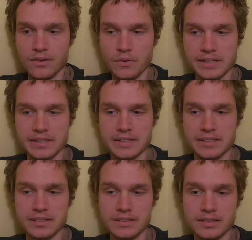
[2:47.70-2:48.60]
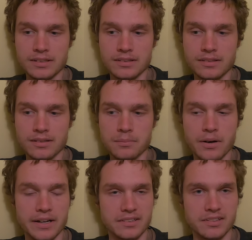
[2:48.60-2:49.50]
winning
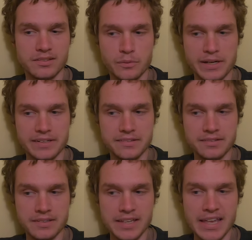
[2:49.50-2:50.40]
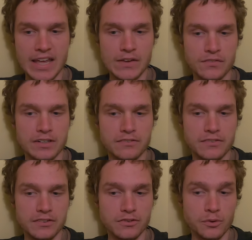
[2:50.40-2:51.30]
by 6 wickets, even if
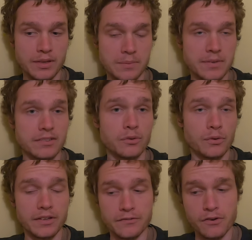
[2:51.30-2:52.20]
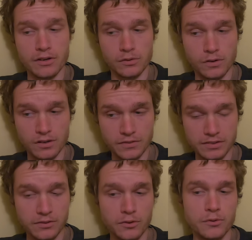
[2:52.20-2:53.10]
it took them until the final over
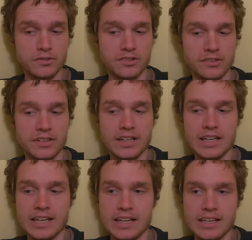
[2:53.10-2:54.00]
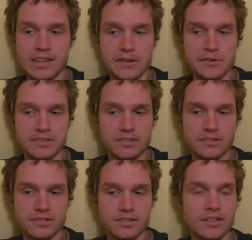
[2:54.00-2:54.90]
to do so. They always
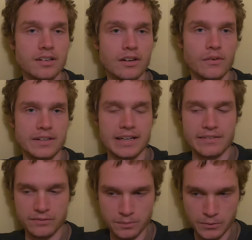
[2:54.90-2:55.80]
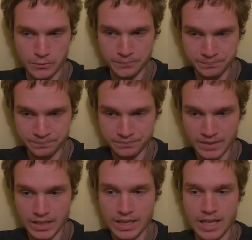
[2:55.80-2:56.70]
looked quite comfortable.
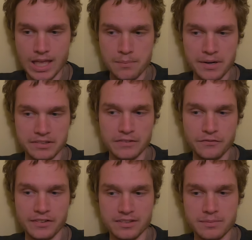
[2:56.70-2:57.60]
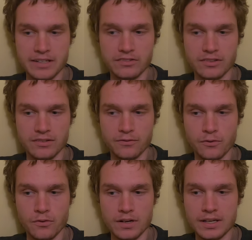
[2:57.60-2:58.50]
My tip for this match is
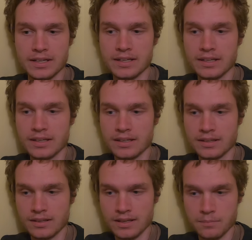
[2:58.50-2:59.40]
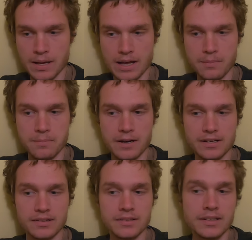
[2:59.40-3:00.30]
for uh,
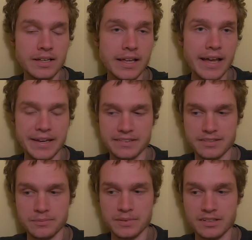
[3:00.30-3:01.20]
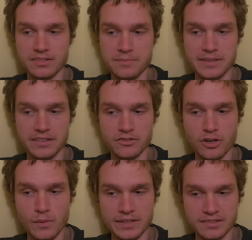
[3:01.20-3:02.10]
uh, to beat the
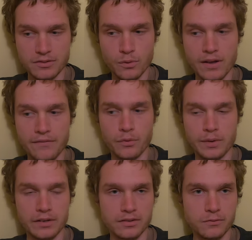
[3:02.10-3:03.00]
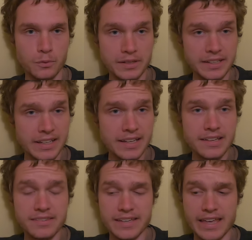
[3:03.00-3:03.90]
top one score $3.40
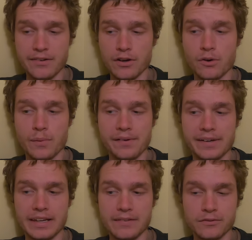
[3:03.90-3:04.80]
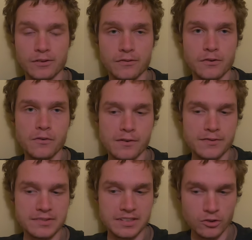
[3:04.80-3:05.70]
to carry on where we left off with
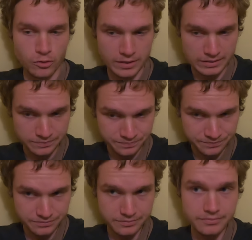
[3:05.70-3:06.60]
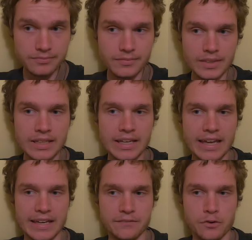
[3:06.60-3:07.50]
a century
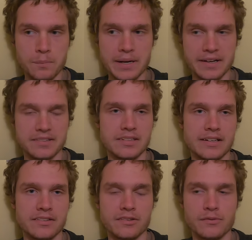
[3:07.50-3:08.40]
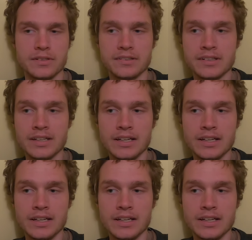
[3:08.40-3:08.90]
and for Pakistan to win.